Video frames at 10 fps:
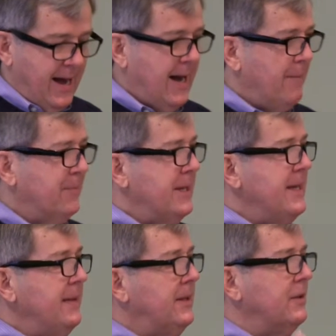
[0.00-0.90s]

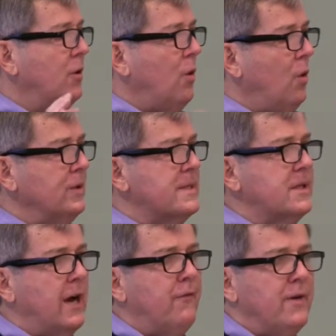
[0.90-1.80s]
The whole
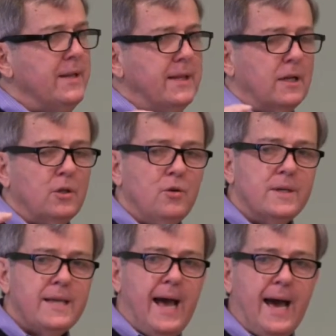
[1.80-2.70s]
discovery that
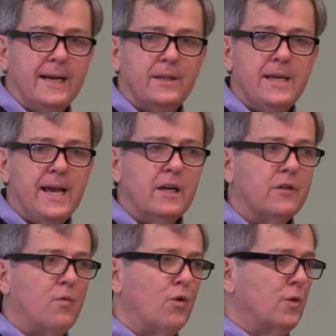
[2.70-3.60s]
Lewis had at the end
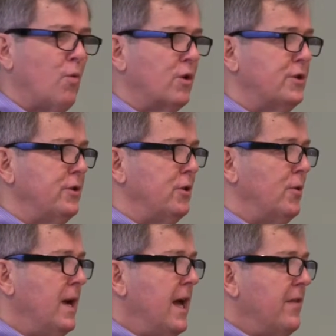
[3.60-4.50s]
of World War II,